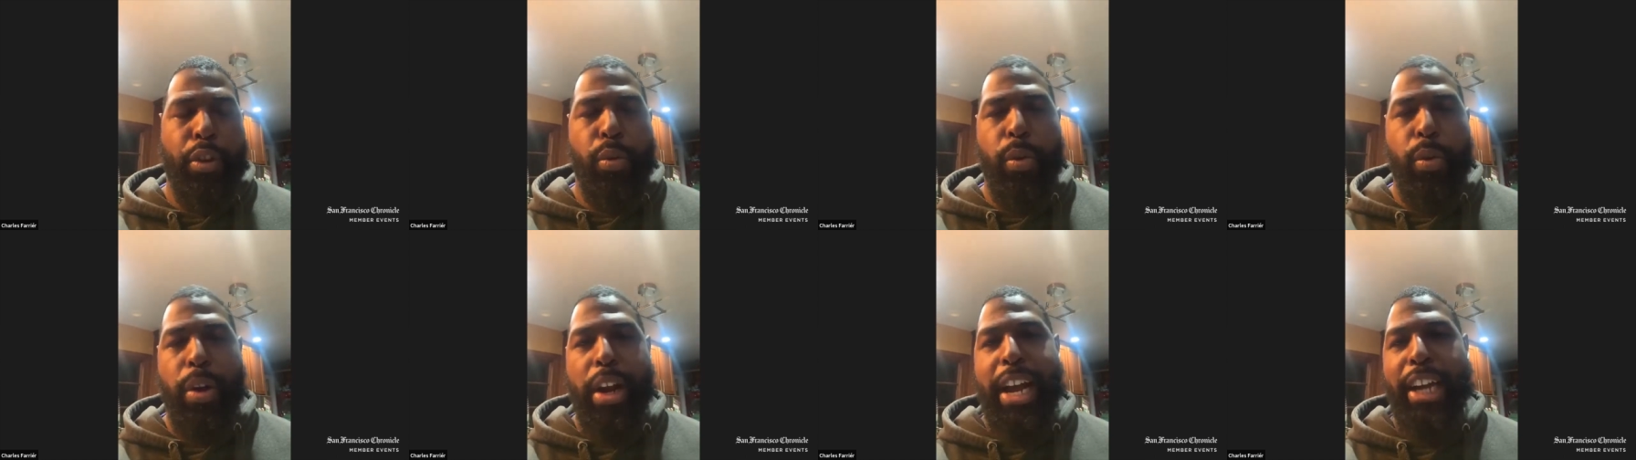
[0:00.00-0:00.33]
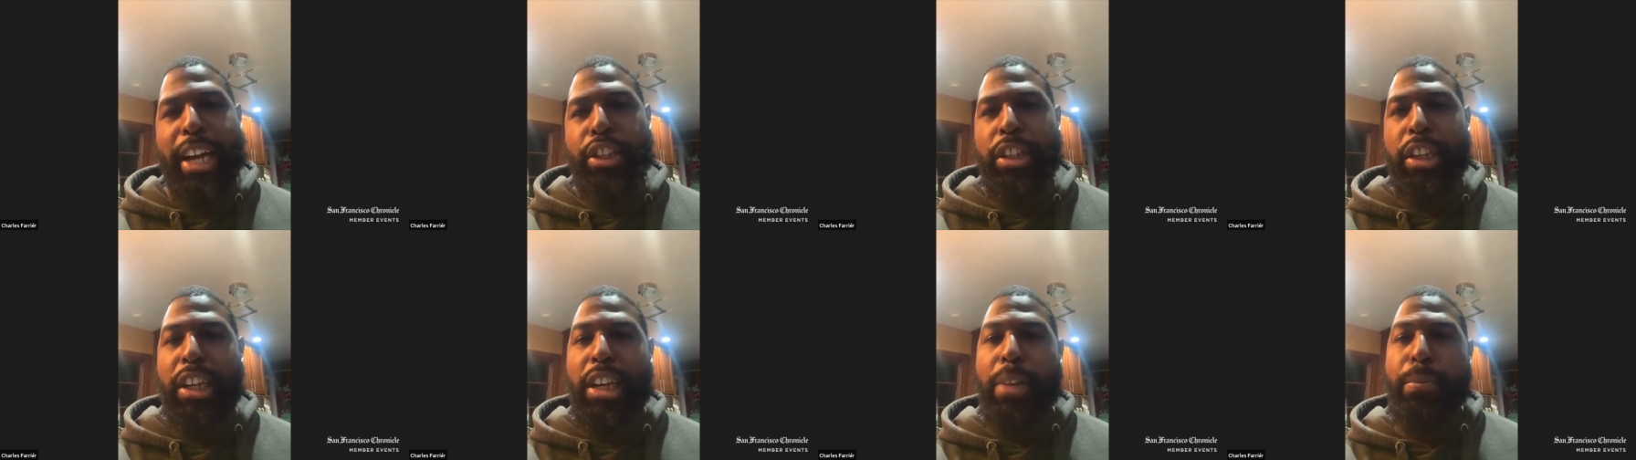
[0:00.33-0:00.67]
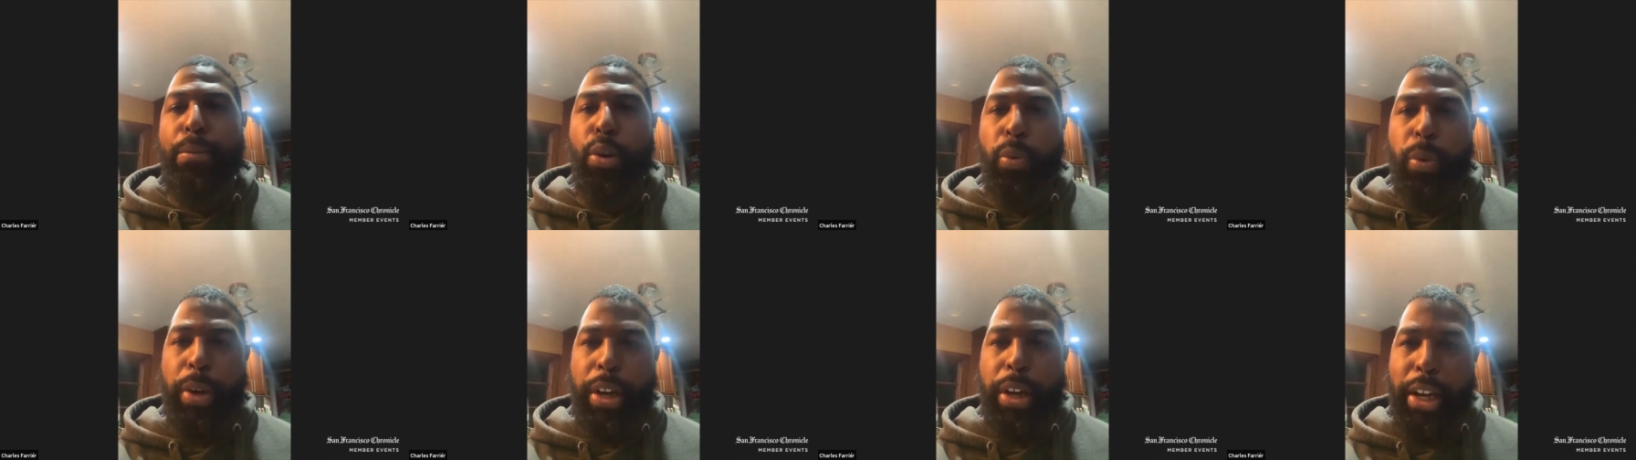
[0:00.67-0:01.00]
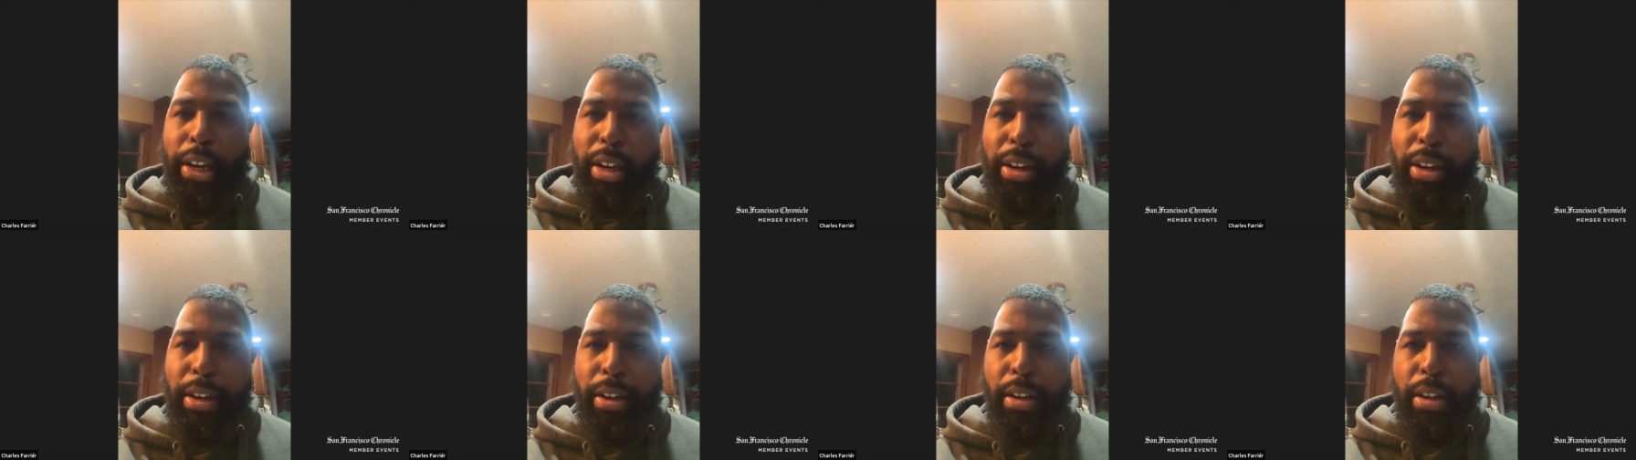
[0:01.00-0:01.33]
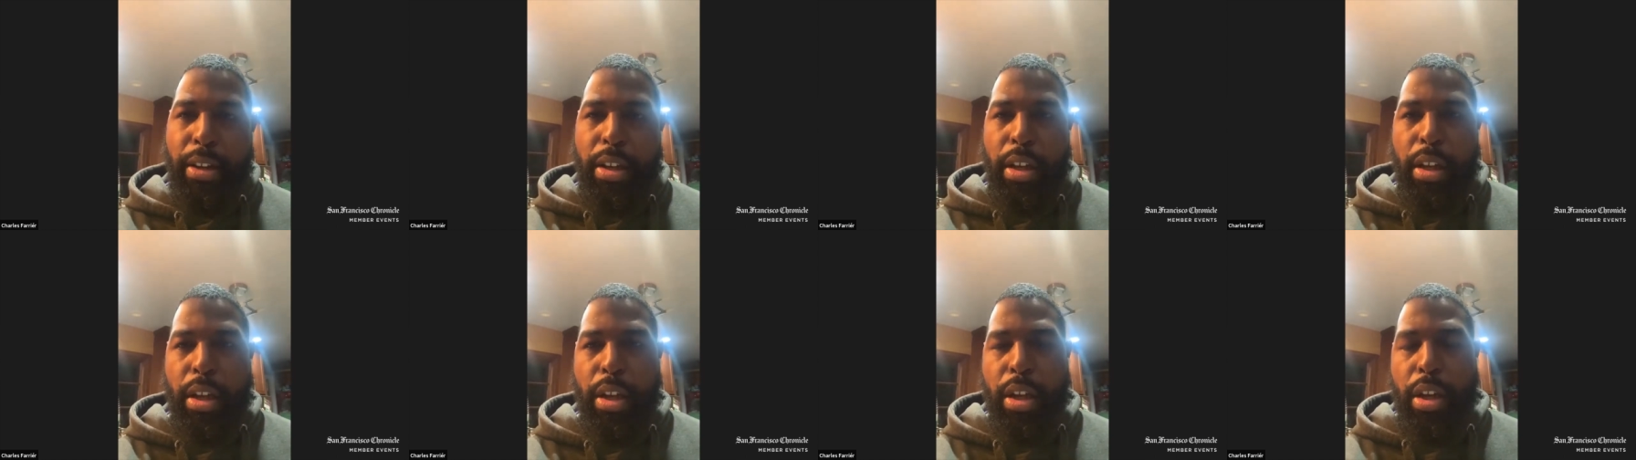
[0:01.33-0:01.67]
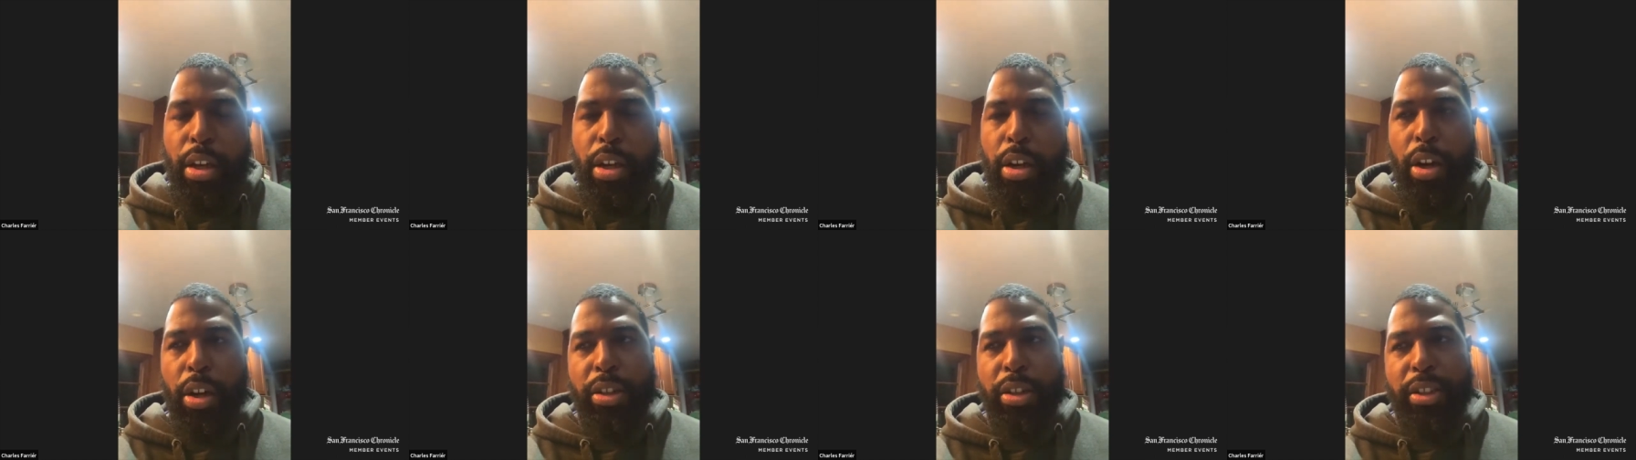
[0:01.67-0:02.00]
we're actually in Marin
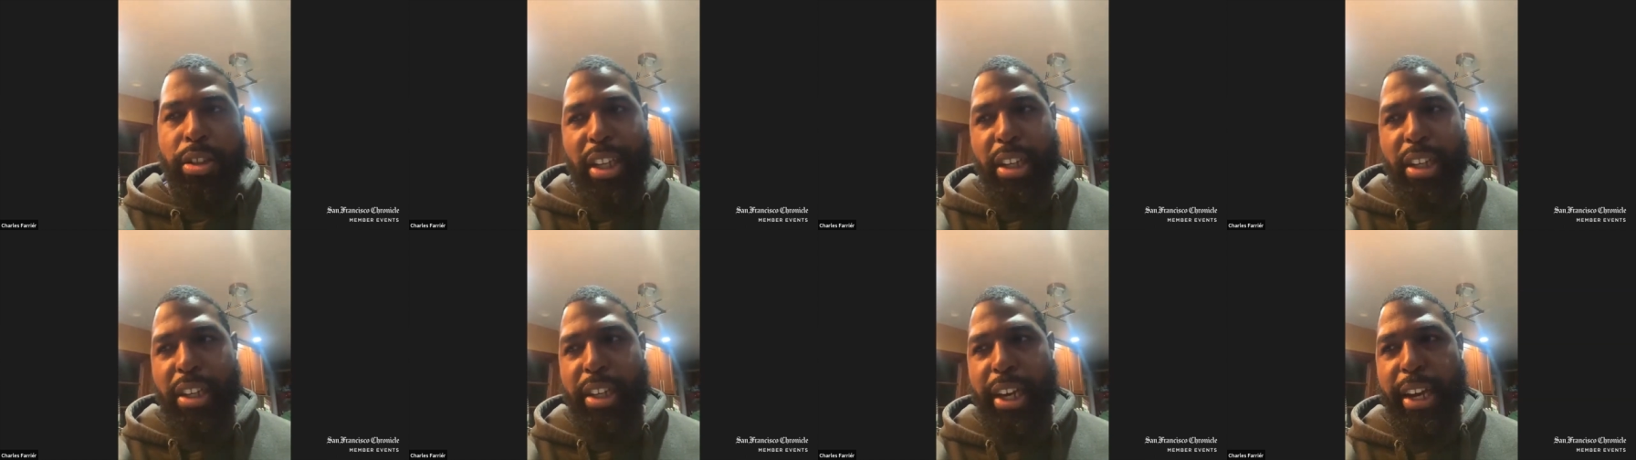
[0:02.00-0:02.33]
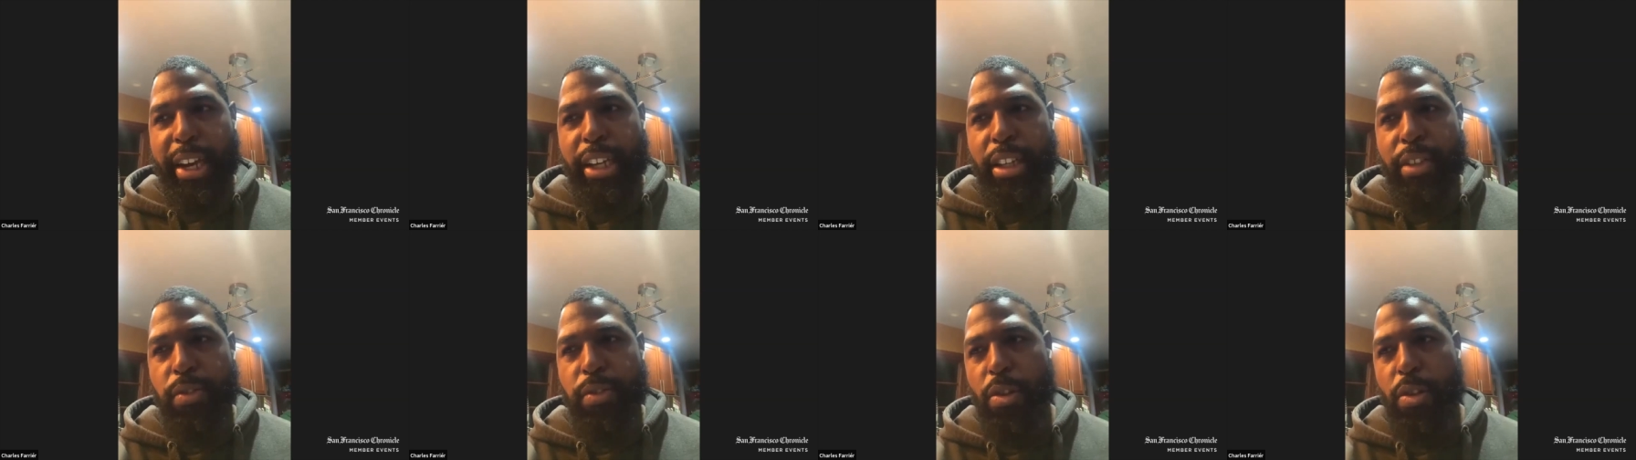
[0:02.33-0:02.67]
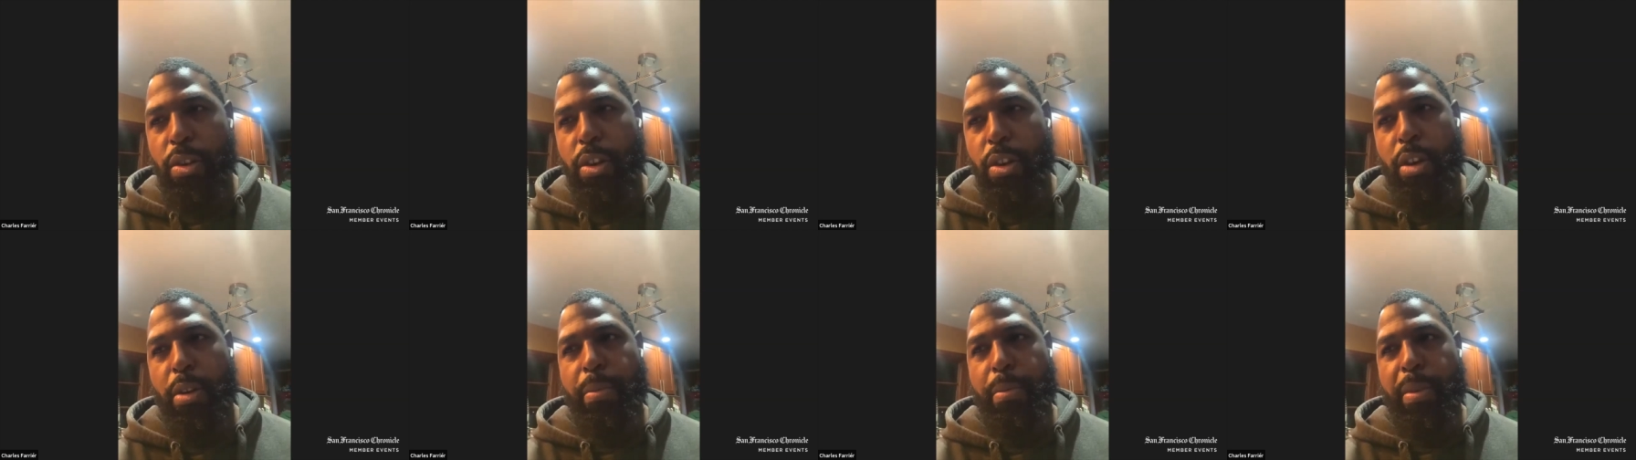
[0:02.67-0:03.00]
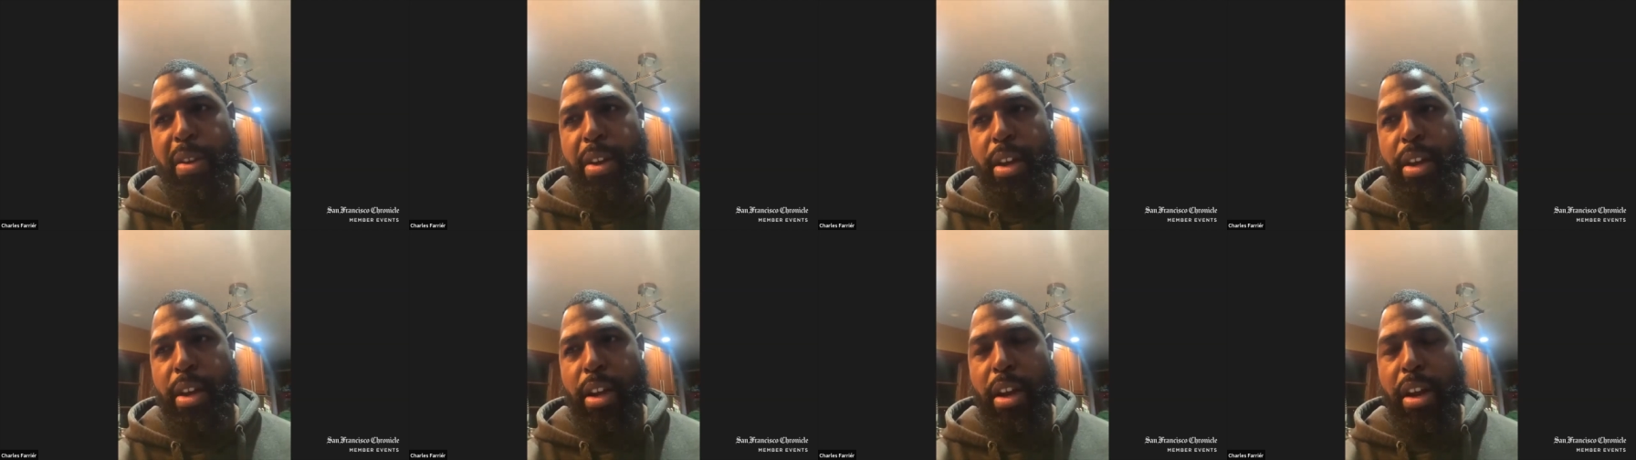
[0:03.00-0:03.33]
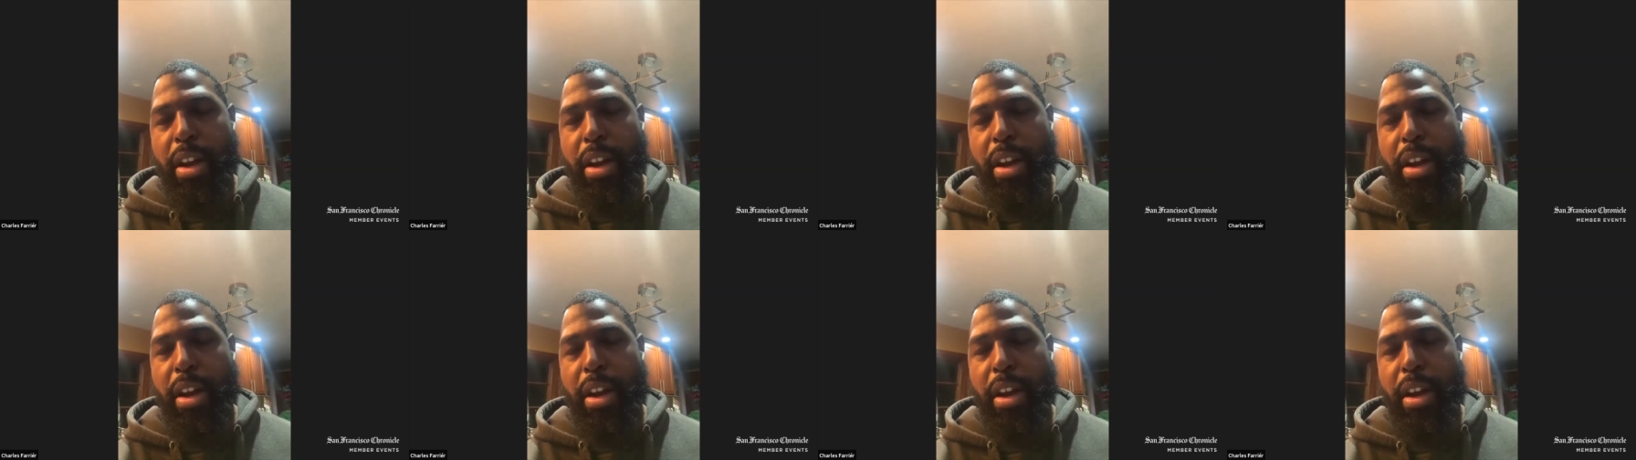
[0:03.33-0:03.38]
on Sundays from